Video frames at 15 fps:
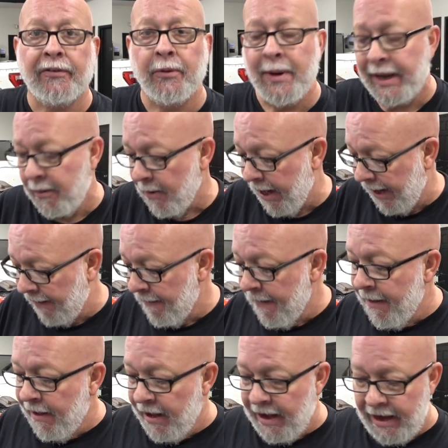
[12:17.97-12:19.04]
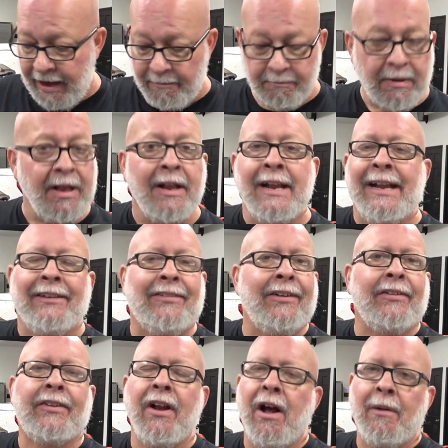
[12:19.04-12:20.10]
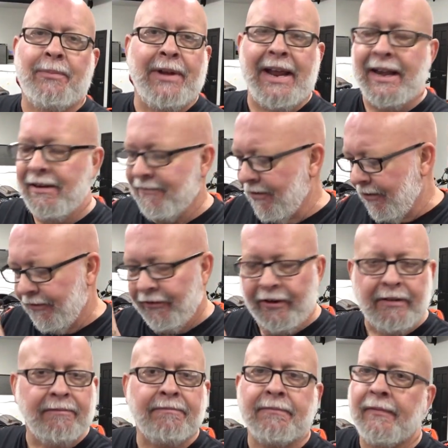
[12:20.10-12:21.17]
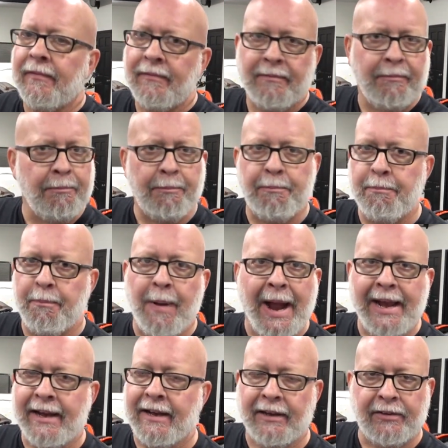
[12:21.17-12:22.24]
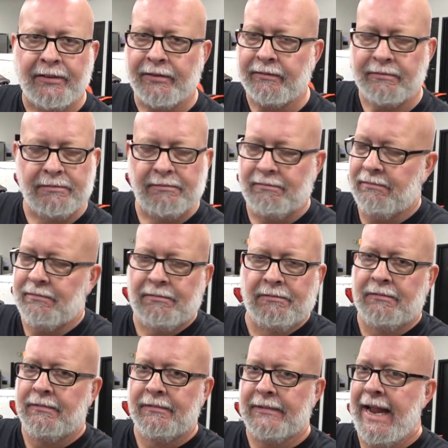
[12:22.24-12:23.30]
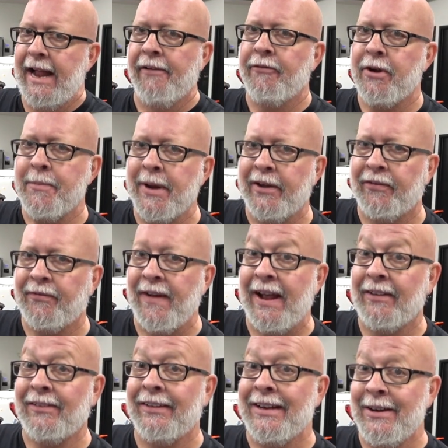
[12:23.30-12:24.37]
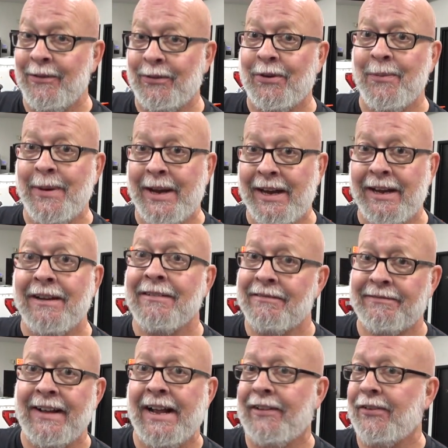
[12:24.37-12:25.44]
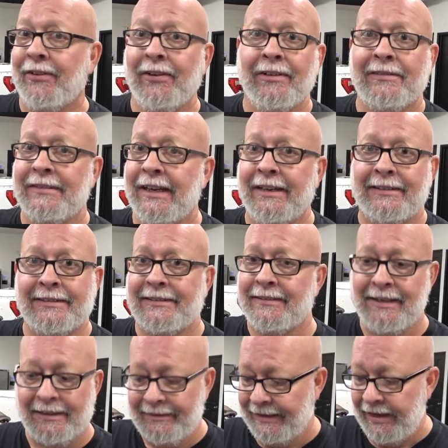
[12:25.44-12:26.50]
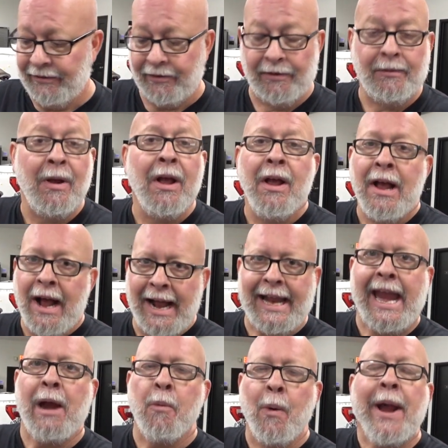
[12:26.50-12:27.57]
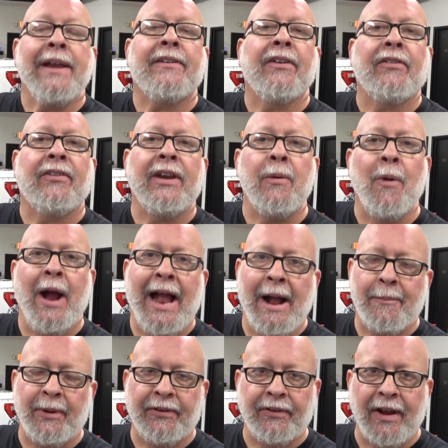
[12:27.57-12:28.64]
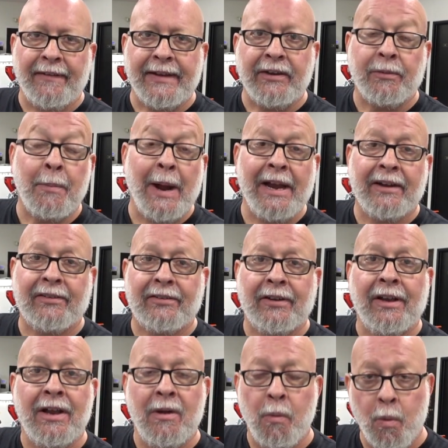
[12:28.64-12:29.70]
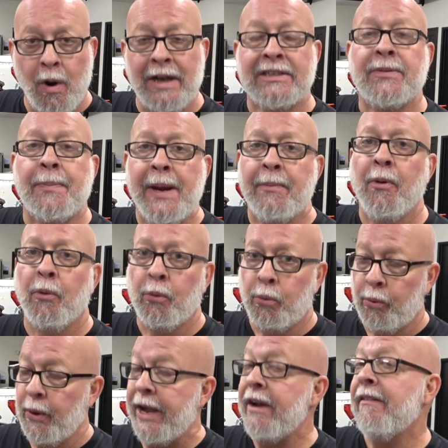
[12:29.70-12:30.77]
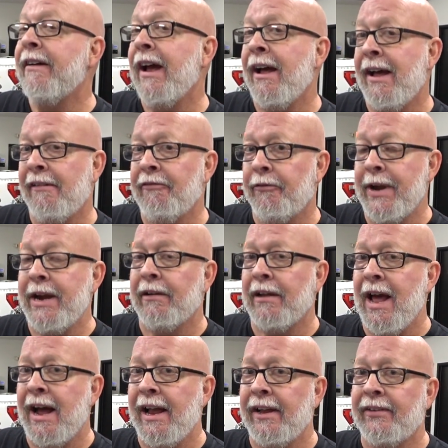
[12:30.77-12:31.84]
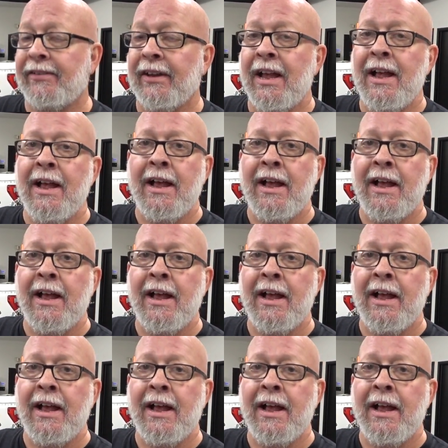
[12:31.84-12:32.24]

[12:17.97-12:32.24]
So anyway, it's just an updated version. Bike is every bit as fast as it used to be, faster. I can't wait to see what happens on these bikes once people realize